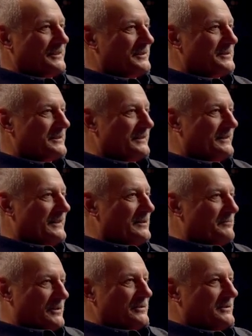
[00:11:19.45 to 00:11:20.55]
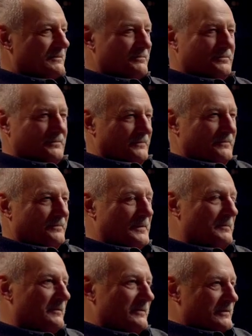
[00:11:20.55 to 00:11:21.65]
You know, it's a, because
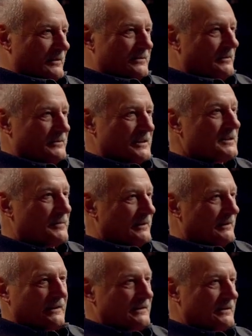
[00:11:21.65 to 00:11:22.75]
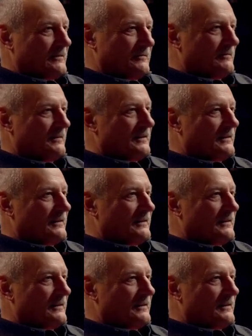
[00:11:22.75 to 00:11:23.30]
people are so disparate, they're so